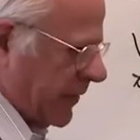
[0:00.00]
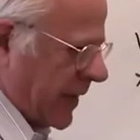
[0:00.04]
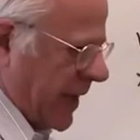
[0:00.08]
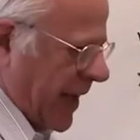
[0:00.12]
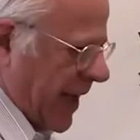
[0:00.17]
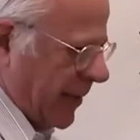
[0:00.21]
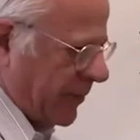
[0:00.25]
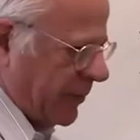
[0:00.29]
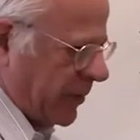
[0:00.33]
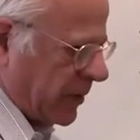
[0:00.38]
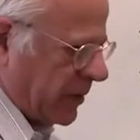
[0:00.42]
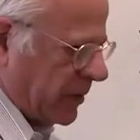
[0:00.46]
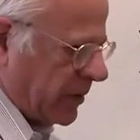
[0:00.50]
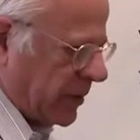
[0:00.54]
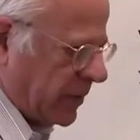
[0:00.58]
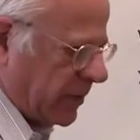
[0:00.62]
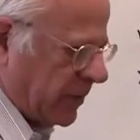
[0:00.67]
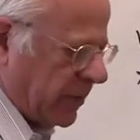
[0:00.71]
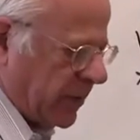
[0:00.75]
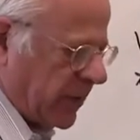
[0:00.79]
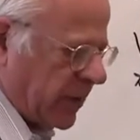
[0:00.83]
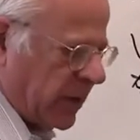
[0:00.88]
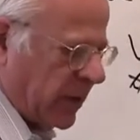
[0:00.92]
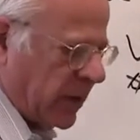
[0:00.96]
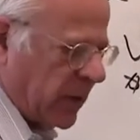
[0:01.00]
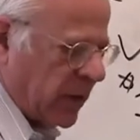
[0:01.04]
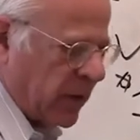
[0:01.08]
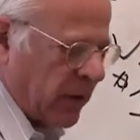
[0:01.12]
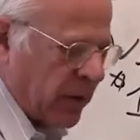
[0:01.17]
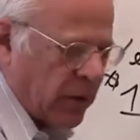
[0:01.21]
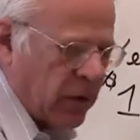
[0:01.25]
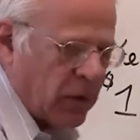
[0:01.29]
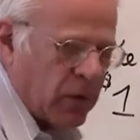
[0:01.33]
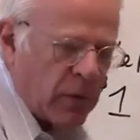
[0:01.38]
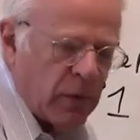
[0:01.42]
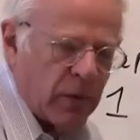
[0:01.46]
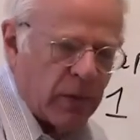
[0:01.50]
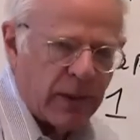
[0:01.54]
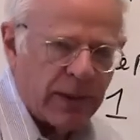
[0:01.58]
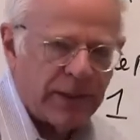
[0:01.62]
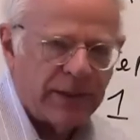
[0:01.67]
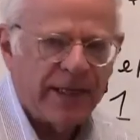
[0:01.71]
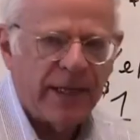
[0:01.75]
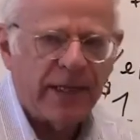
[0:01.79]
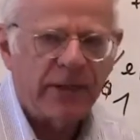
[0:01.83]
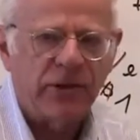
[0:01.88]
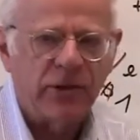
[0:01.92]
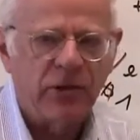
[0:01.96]
of an apple? Well,
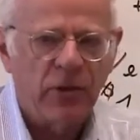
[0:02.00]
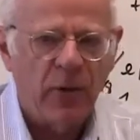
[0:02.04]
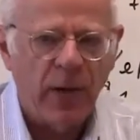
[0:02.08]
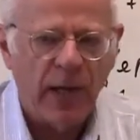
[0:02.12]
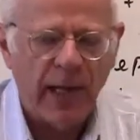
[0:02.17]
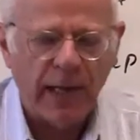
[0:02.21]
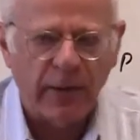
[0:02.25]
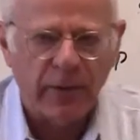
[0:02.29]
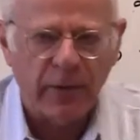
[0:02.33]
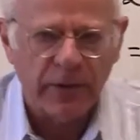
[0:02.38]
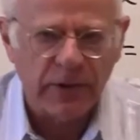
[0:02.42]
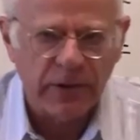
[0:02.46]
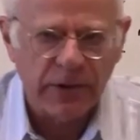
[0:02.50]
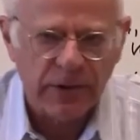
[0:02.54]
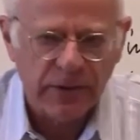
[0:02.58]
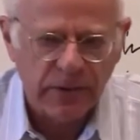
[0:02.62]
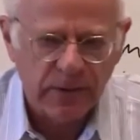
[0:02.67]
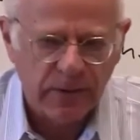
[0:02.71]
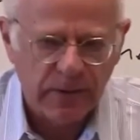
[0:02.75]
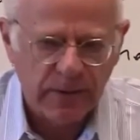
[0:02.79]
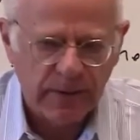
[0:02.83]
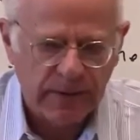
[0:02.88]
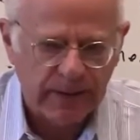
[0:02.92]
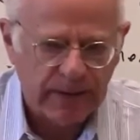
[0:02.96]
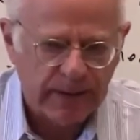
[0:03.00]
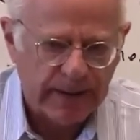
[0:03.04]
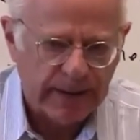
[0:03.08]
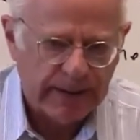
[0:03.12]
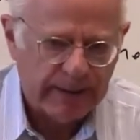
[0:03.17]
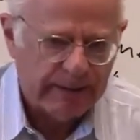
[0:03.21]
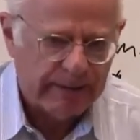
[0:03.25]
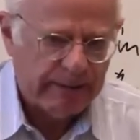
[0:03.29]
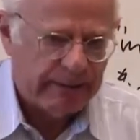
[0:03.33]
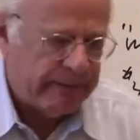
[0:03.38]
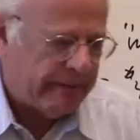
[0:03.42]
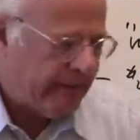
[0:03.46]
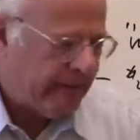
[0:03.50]
it takes two hours, right?